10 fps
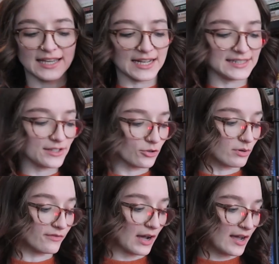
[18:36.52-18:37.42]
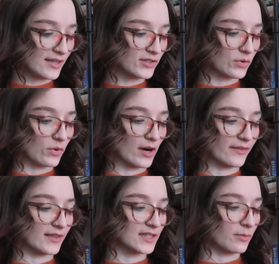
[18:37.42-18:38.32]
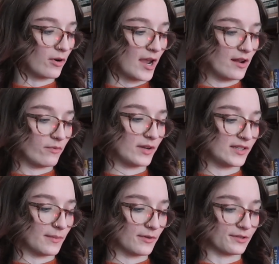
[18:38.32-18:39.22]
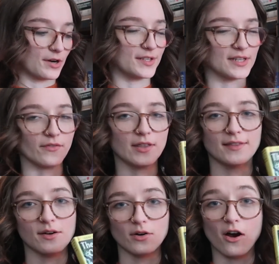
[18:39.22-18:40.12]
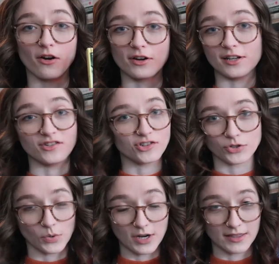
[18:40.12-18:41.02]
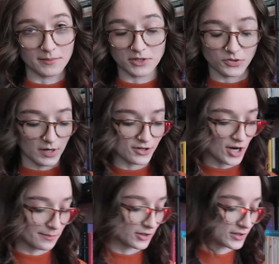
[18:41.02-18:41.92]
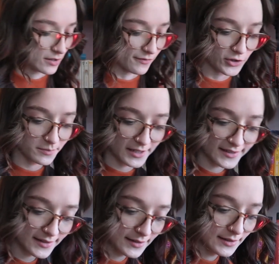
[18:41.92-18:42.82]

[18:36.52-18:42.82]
it's either revised or at this point with number 37, they were already just shortening them to 20 chapters in the first place.